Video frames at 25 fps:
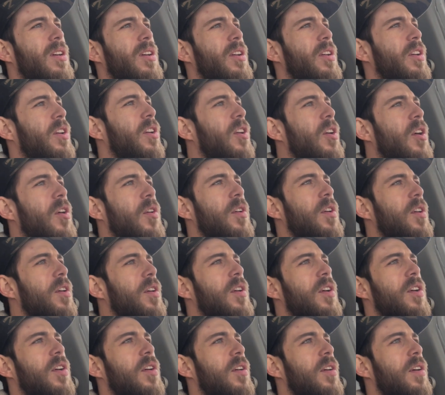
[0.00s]
You know,
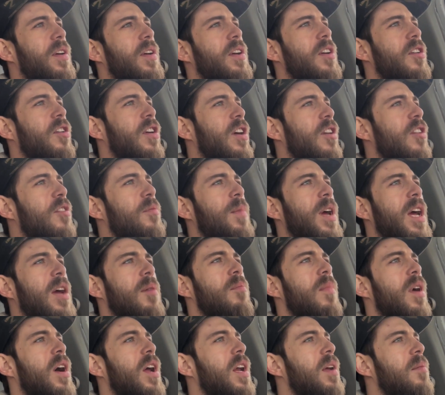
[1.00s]
you're here to make
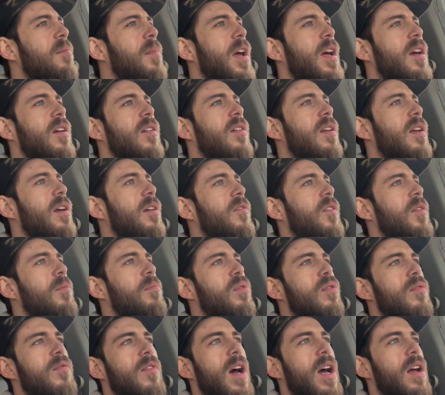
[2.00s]
money, make a living,
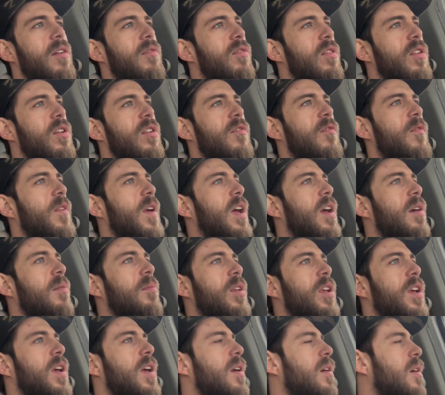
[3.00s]
provide for your
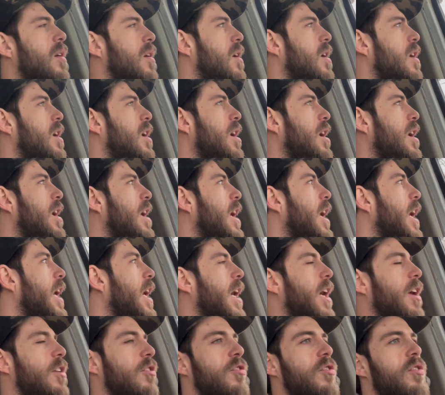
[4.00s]
family,
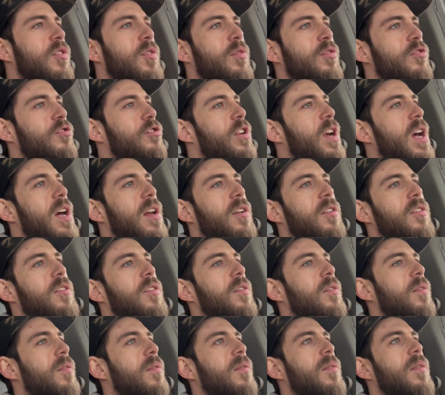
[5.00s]
and you do what you got to
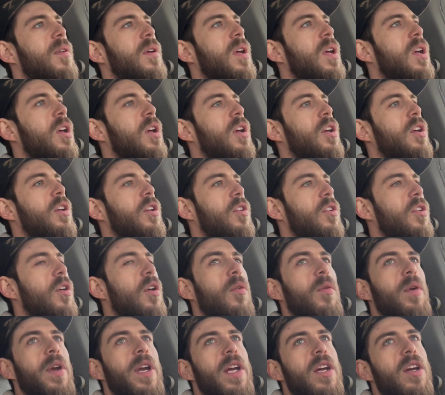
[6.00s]
do. You
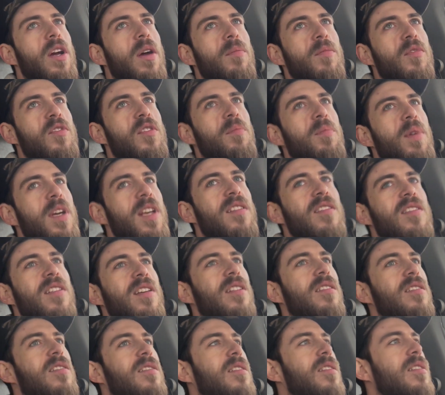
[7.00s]
know, when it comes to
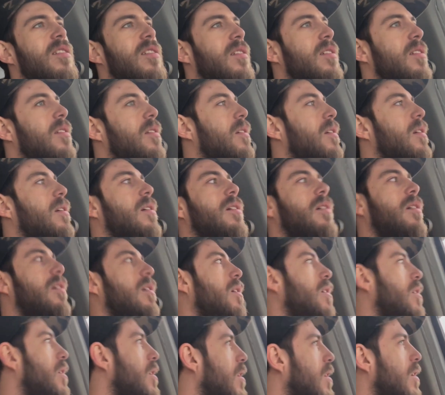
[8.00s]
business,
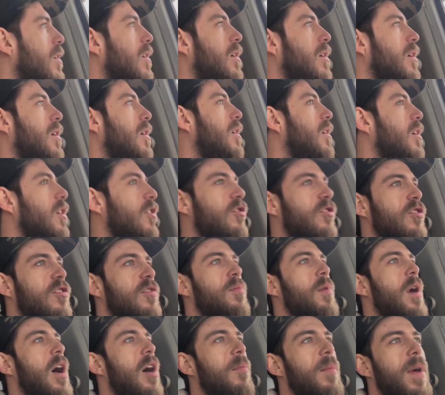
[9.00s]
it's just
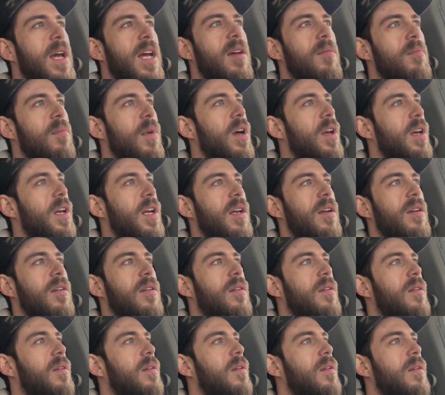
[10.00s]
about making money.
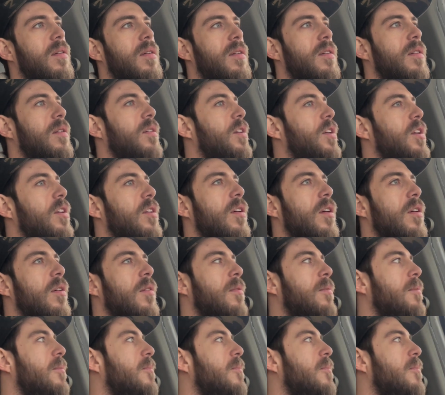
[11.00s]
You know,